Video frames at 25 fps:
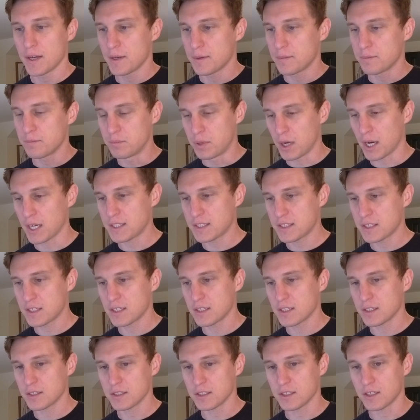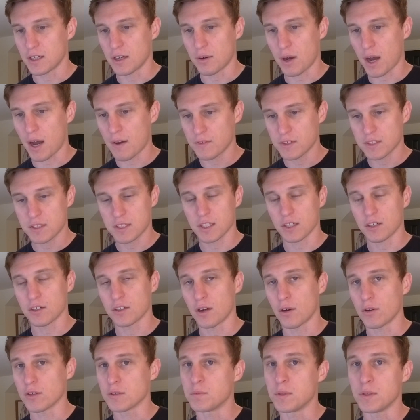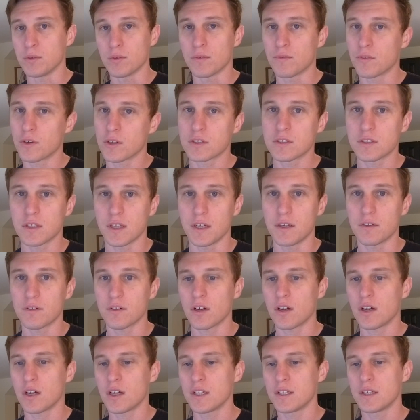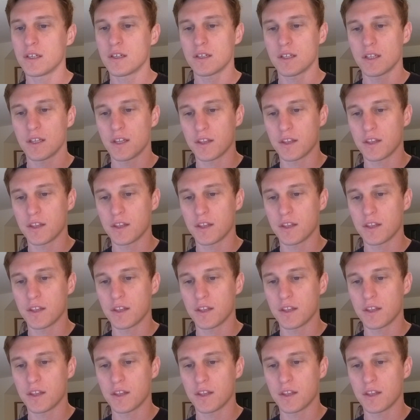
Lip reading: but obviously it could always be reversed later on.